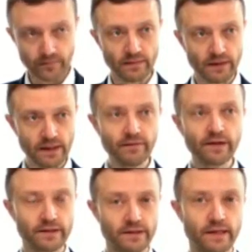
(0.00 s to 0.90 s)
But leaving
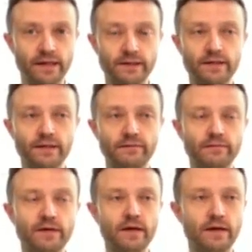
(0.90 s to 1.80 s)
it aside,
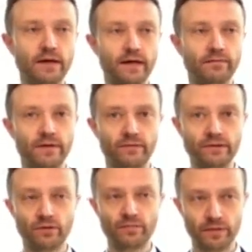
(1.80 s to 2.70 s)
if there is
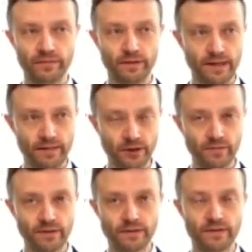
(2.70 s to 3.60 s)
no permanent
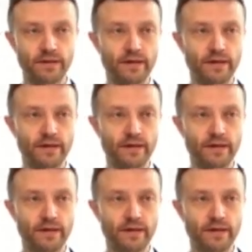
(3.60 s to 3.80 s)
establishment,